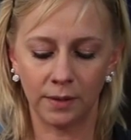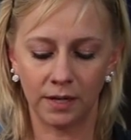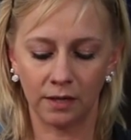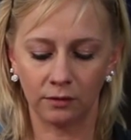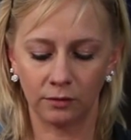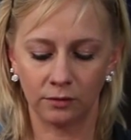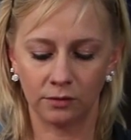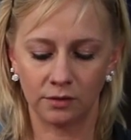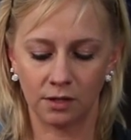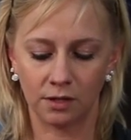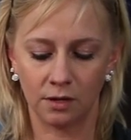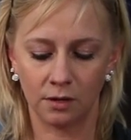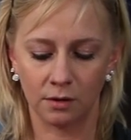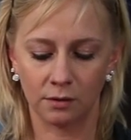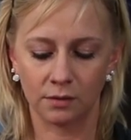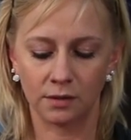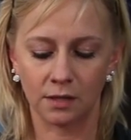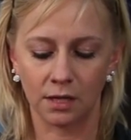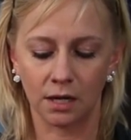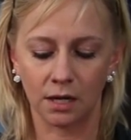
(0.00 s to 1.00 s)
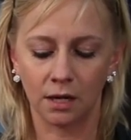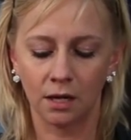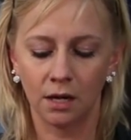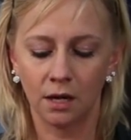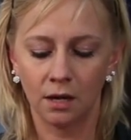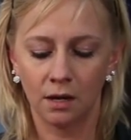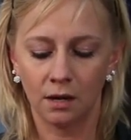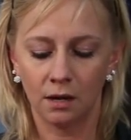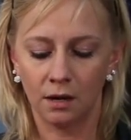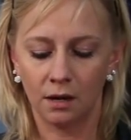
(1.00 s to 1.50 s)
bit loosey-goosey,
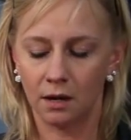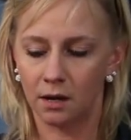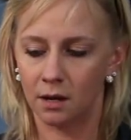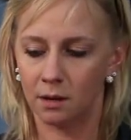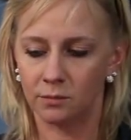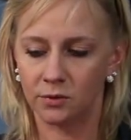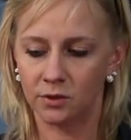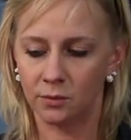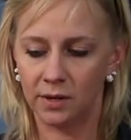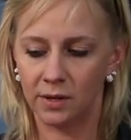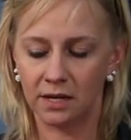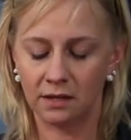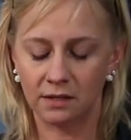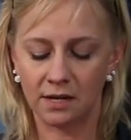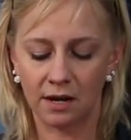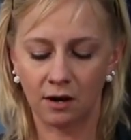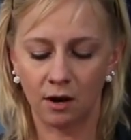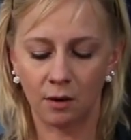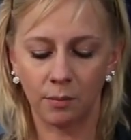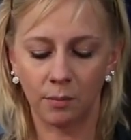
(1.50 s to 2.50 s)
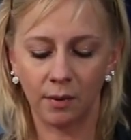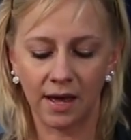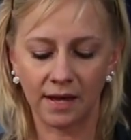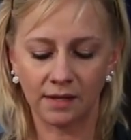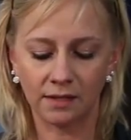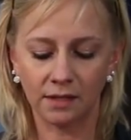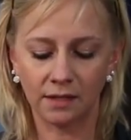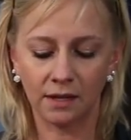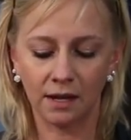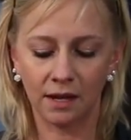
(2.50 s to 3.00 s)
so we can take our
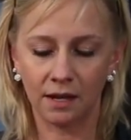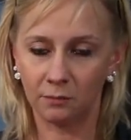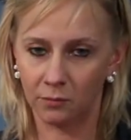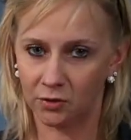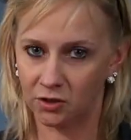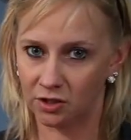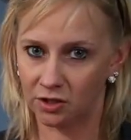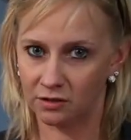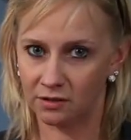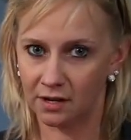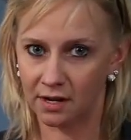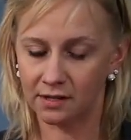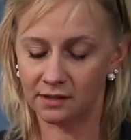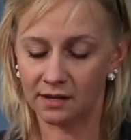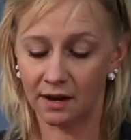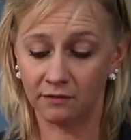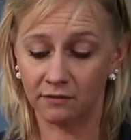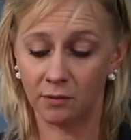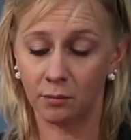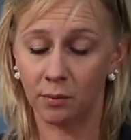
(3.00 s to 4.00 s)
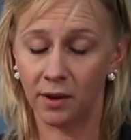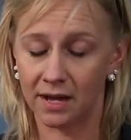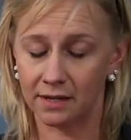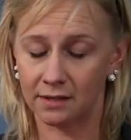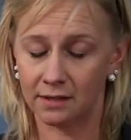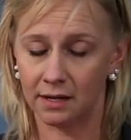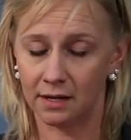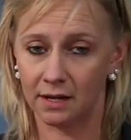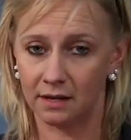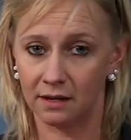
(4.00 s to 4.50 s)
plastic in, which is nice to have the
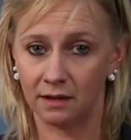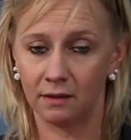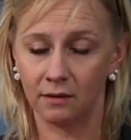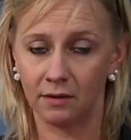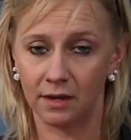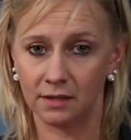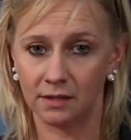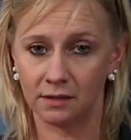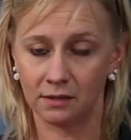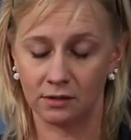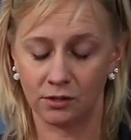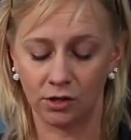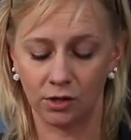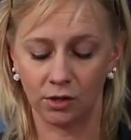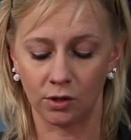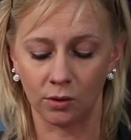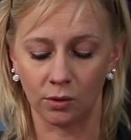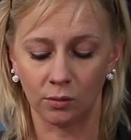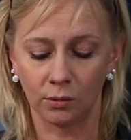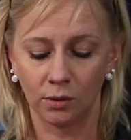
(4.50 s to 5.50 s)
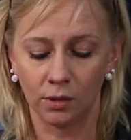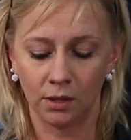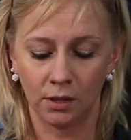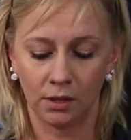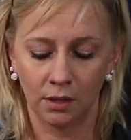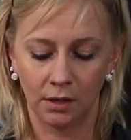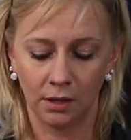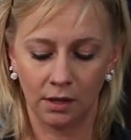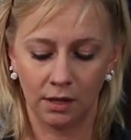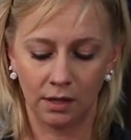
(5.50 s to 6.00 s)
plastic end of the laces too,
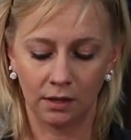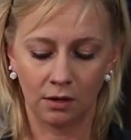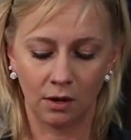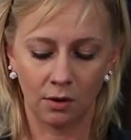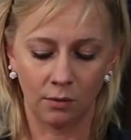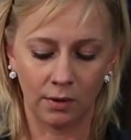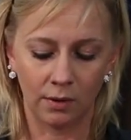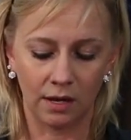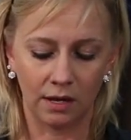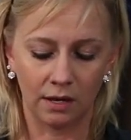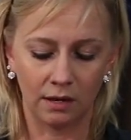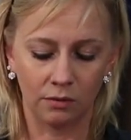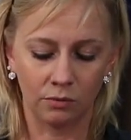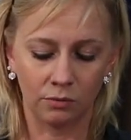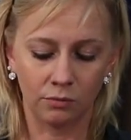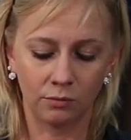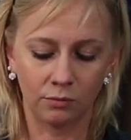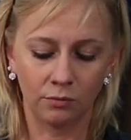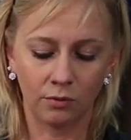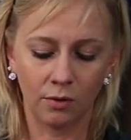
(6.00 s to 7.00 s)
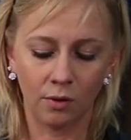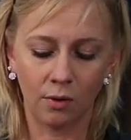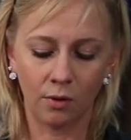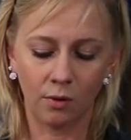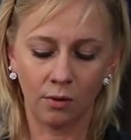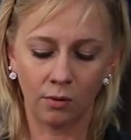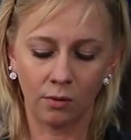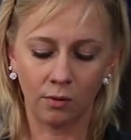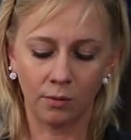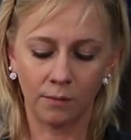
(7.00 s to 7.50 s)
and go in through the
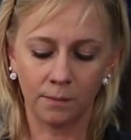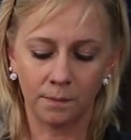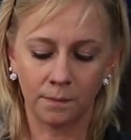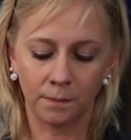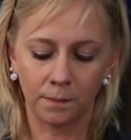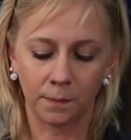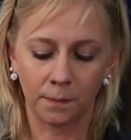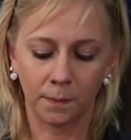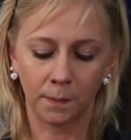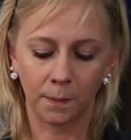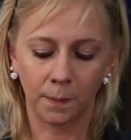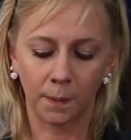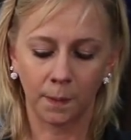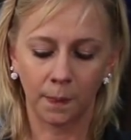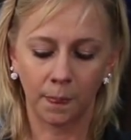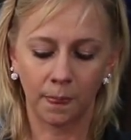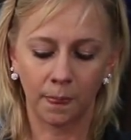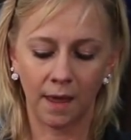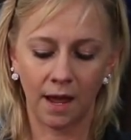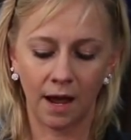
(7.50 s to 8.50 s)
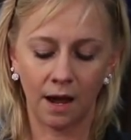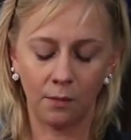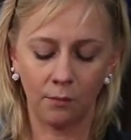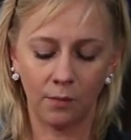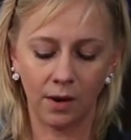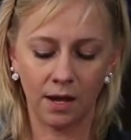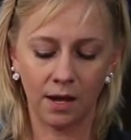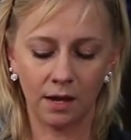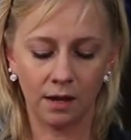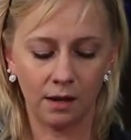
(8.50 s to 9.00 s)
hole that
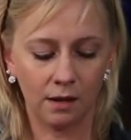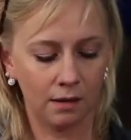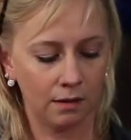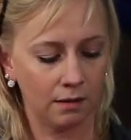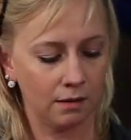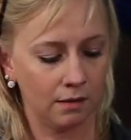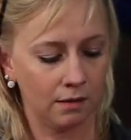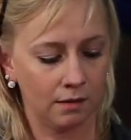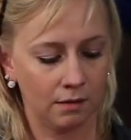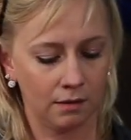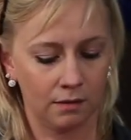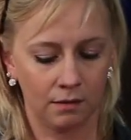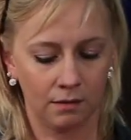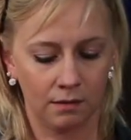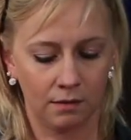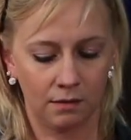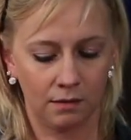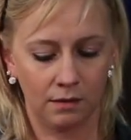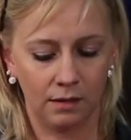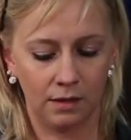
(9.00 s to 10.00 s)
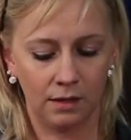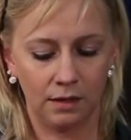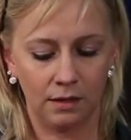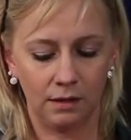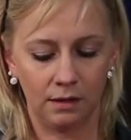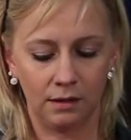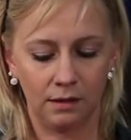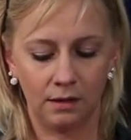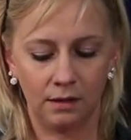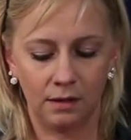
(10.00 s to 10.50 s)
way,
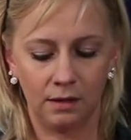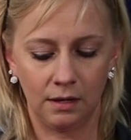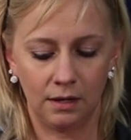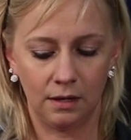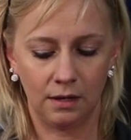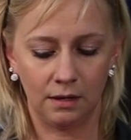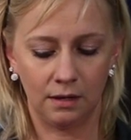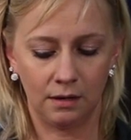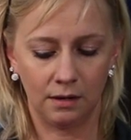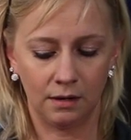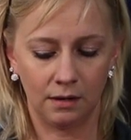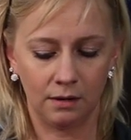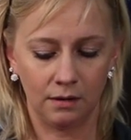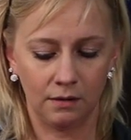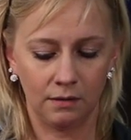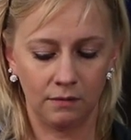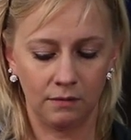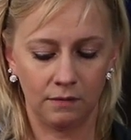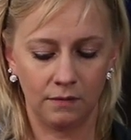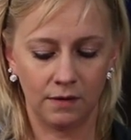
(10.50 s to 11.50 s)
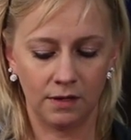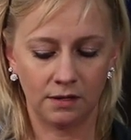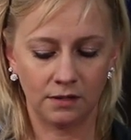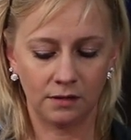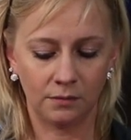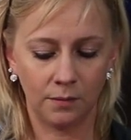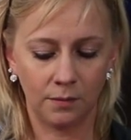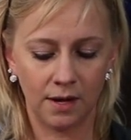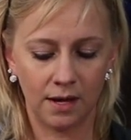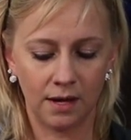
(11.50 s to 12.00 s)
in
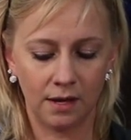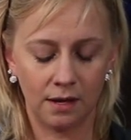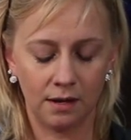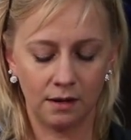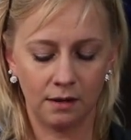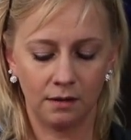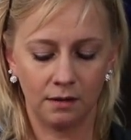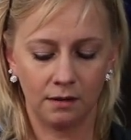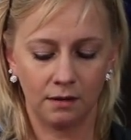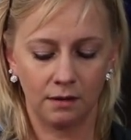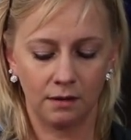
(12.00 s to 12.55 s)
this way,